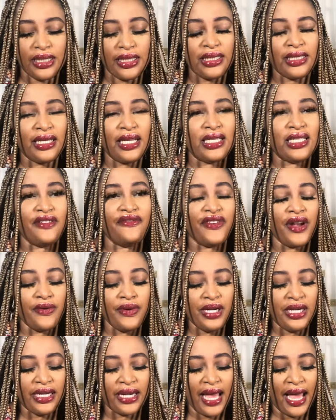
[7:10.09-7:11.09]
It's it's a
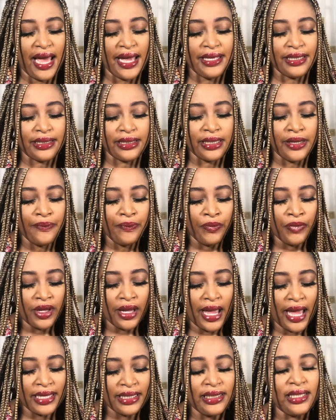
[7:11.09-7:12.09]
very nice,
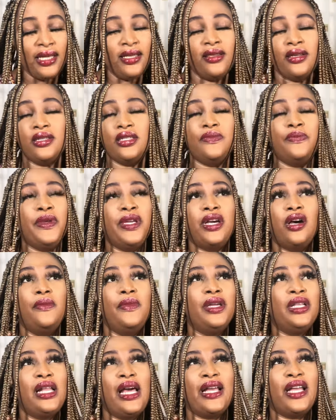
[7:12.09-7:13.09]
I see this
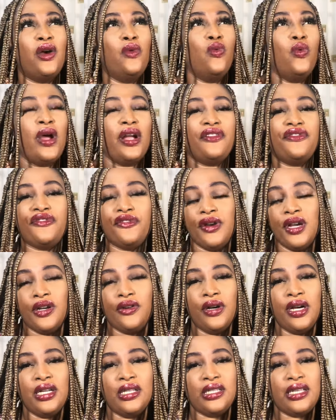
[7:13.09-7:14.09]
becoming like a work
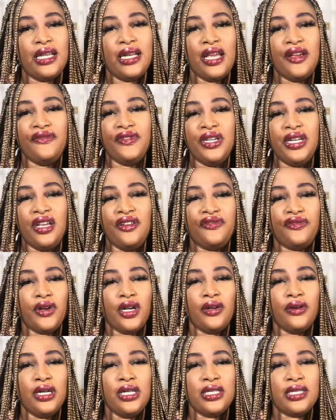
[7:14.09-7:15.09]
fragrance, an everyday
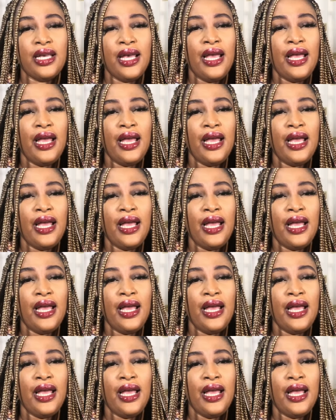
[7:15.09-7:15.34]
fragrance.